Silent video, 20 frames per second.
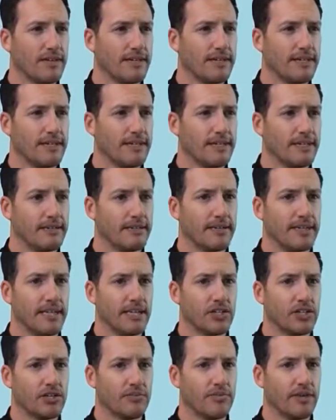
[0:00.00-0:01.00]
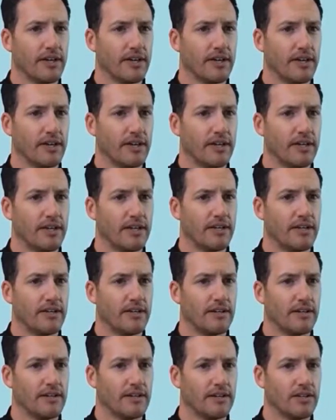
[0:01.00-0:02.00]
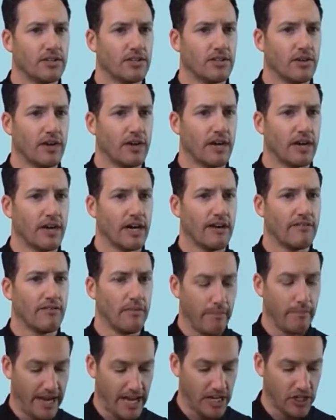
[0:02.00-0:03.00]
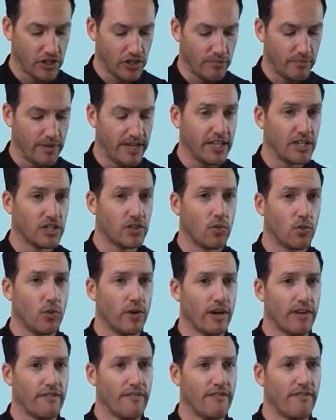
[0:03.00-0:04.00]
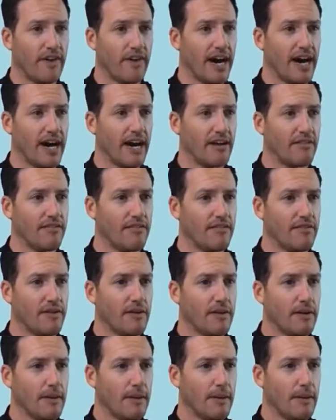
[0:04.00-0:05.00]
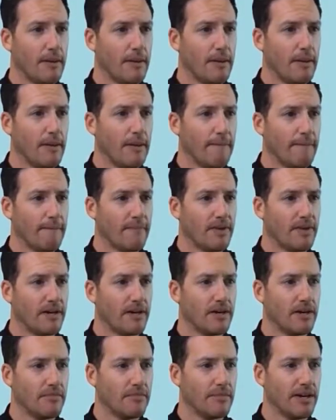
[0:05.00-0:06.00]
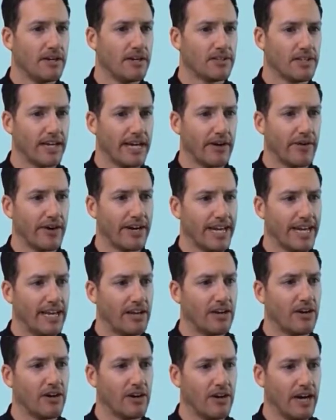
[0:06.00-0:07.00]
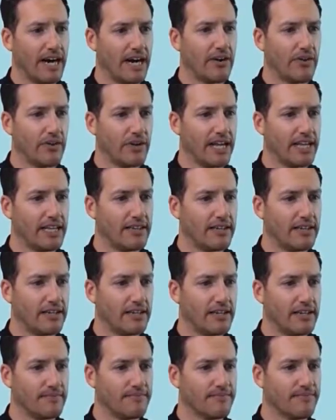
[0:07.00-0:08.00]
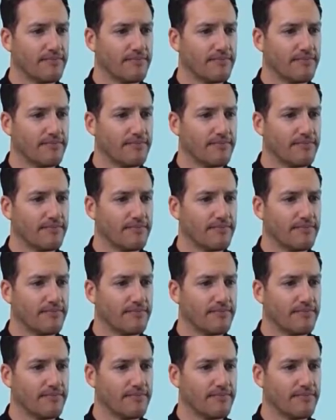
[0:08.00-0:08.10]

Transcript: and that should be good. So, and I'm going to have the major be 25 miles an hour. And here I don't need the